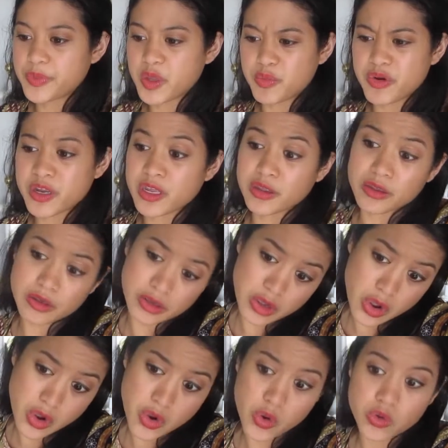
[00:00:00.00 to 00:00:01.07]
They bring in
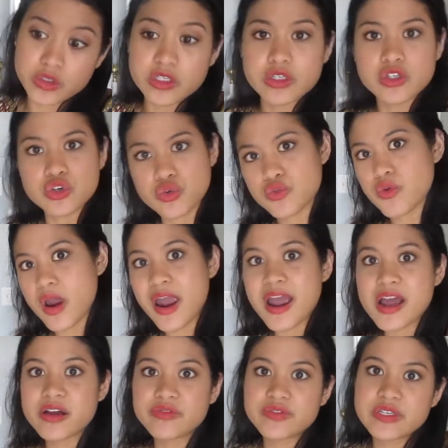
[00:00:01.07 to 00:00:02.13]
goats,
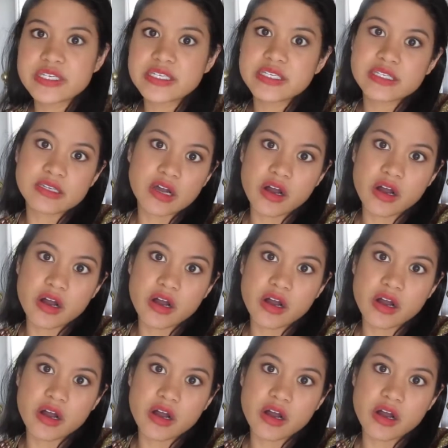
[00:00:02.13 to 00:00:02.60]
giraffes,